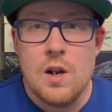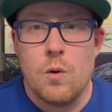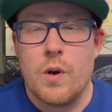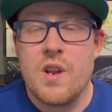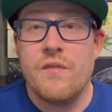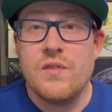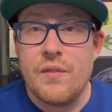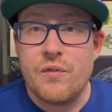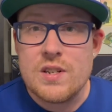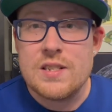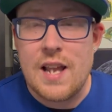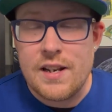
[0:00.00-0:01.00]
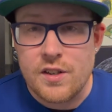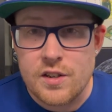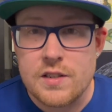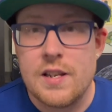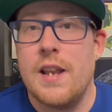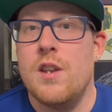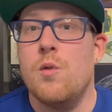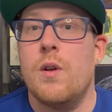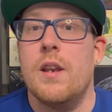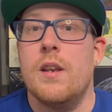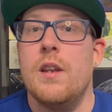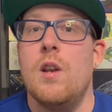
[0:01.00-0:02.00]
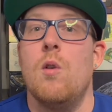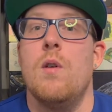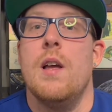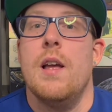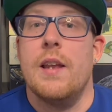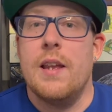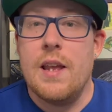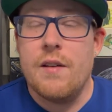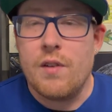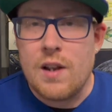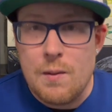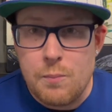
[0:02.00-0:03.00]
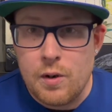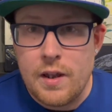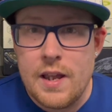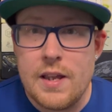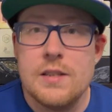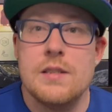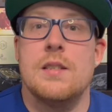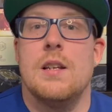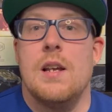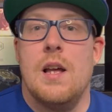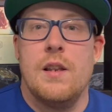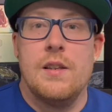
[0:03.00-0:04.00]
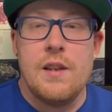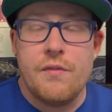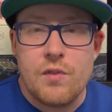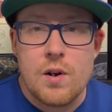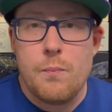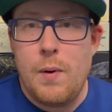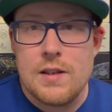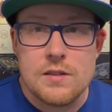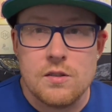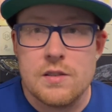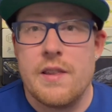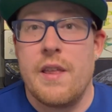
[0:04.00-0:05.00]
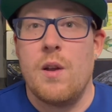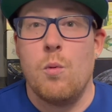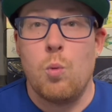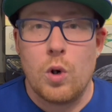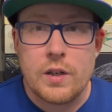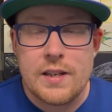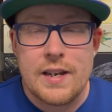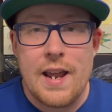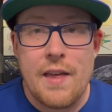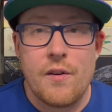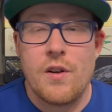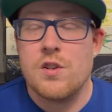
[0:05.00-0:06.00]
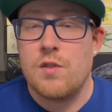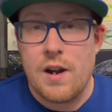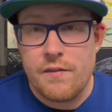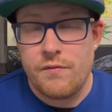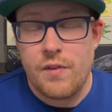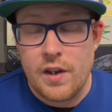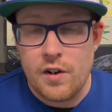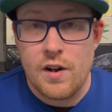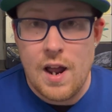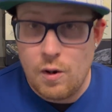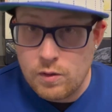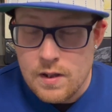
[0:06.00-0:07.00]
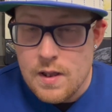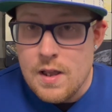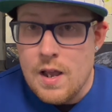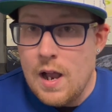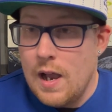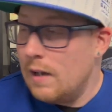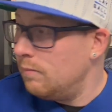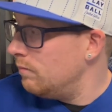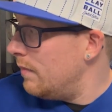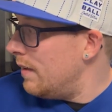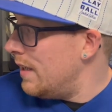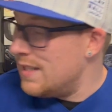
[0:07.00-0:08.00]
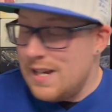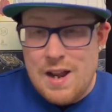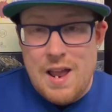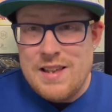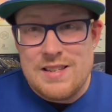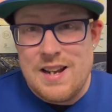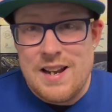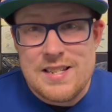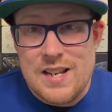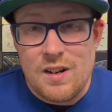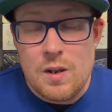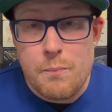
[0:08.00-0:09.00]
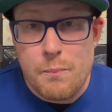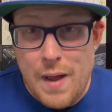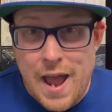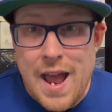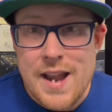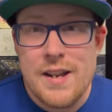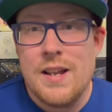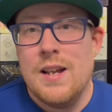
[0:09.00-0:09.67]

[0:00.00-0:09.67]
where you have different centers and you can, you know, give a couple kids different puzzles and they can work together and try to figure it out. Um, it's not it's not necessarily bad,